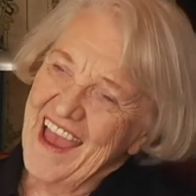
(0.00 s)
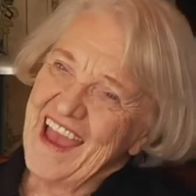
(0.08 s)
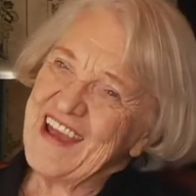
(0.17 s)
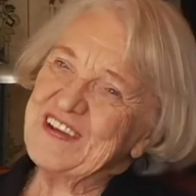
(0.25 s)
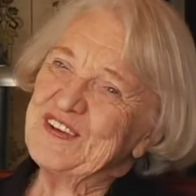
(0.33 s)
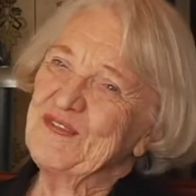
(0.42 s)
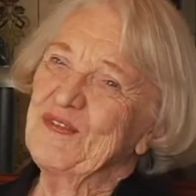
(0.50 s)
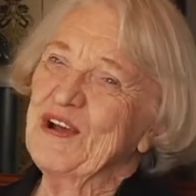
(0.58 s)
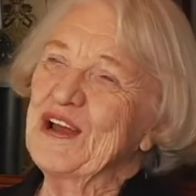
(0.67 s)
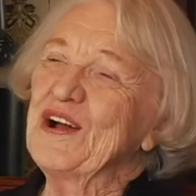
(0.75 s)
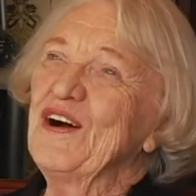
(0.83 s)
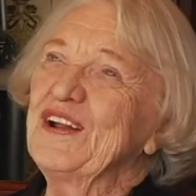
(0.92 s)
hate to
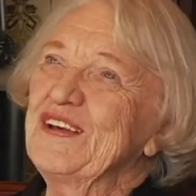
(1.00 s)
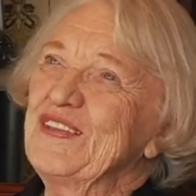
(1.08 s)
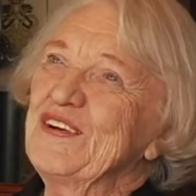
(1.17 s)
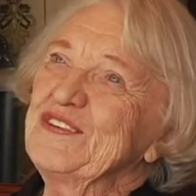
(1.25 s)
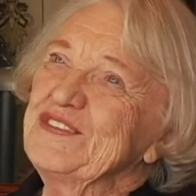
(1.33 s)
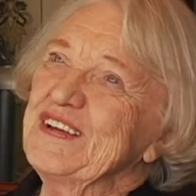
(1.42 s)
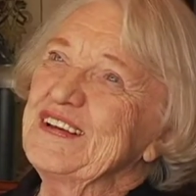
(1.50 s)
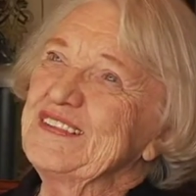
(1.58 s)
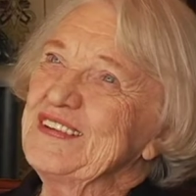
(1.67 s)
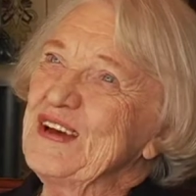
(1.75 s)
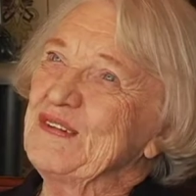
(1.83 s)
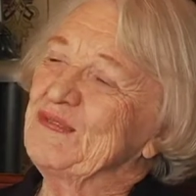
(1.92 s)
bring all of those
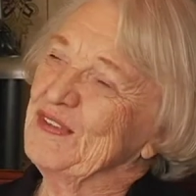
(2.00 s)
things up.